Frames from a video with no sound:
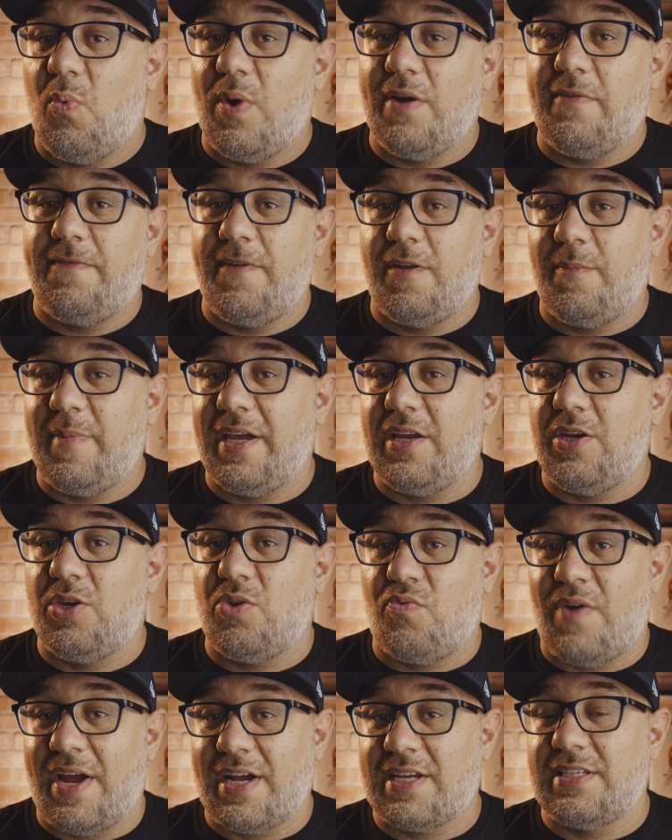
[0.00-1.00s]
When filming in
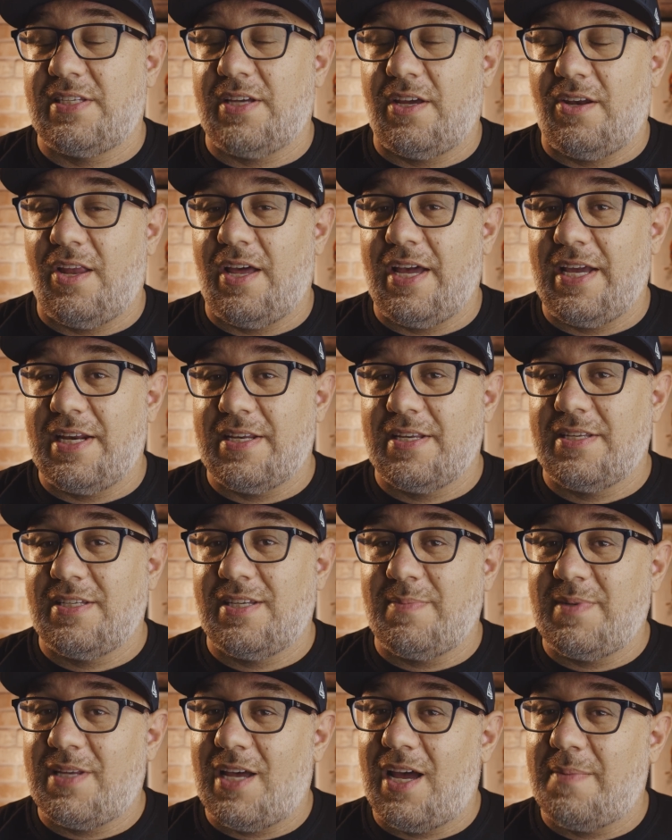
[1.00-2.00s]
direct sunlight,
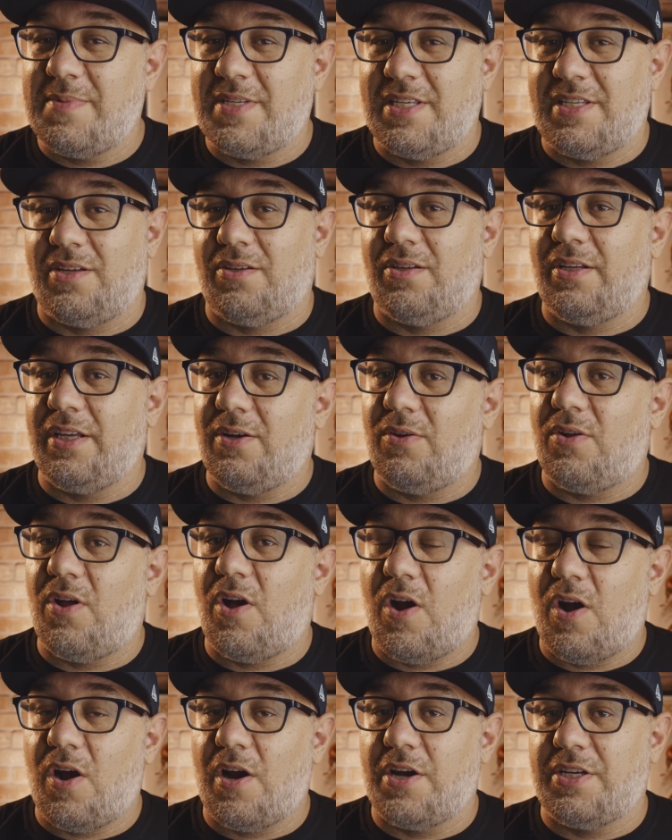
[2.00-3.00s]
sometimes it's a little
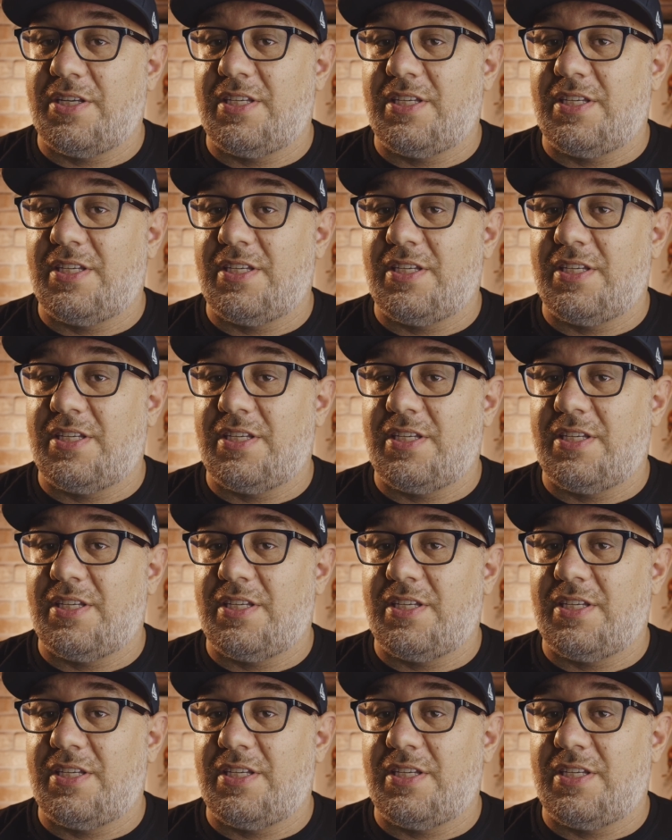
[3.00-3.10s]
hard to